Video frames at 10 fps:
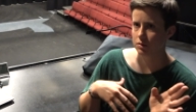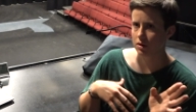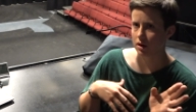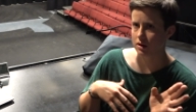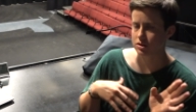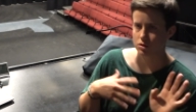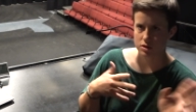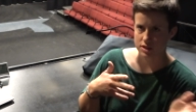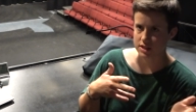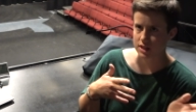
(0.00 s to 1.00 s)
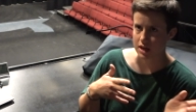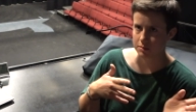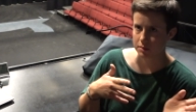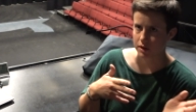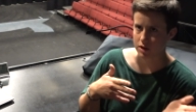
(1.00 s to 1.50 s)
at Sonoran Science
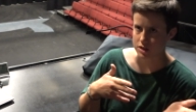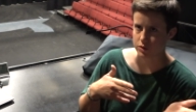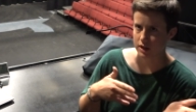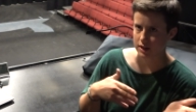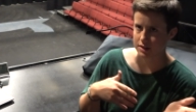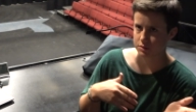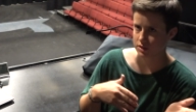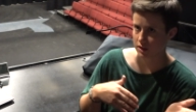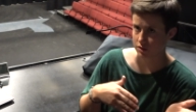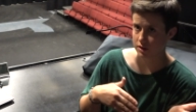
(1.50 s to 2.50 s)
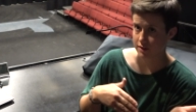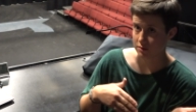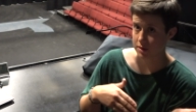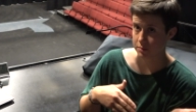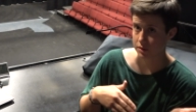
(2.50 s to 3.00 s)
Academy, and my graduating class was like 35
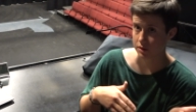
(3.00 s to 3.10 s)
people.